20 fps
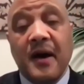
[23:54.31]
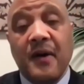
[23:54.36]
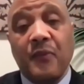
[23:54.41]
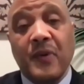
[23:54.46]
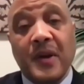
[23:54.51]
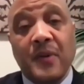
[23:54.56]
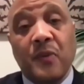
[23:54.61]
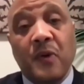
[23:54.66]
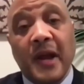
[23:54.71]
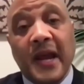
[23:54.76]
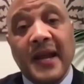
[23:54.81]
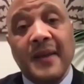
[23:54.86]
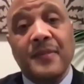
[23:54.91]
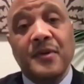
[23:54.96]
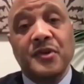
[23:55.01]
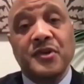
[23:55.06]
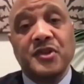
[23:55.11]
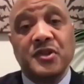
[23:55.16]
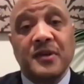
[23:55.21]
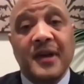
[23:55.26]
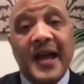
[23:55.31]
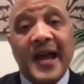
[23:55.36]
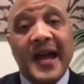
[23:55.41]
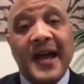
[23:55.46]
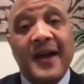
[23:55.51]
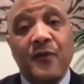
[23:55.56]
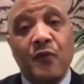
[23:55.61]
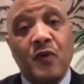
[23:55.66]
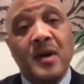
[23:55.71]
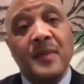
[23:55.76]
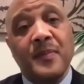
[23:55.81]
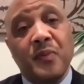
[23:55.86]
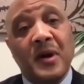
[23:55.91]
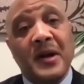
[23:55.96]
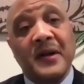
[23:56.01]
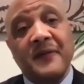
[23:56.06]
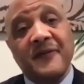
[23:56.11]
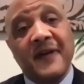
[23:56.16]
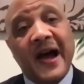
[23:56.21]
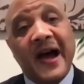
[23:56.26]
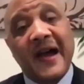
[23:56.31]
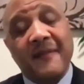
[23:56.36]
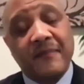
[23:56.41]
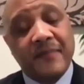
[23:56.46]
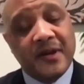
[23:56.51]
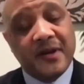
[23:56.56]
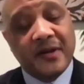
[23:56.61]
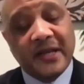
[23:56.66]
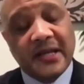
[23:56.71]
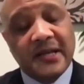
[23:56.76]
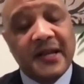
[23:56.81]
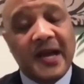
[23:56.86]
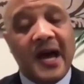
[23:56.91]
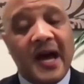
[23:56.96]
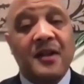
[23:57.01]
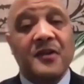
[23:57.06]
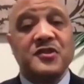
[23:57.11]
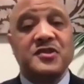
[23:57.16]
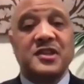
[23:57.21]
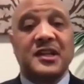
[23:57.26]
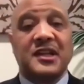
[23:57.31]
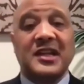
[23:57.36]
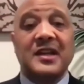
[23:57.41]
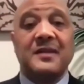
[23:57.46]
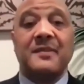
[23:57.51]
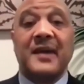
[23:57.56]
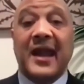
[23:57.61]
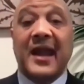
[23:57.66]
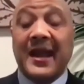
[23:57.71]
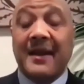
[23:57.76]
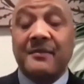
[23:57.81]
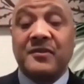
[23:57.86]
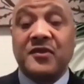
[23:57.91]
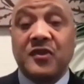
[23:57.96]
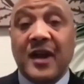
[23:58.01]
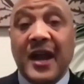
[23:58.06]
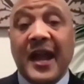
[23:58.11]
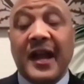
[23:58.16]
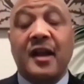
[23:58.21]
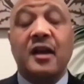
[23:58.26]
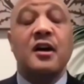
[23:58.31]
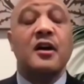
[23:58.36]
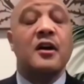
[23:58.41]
We were able to have $1.5 billion to keep Amtrak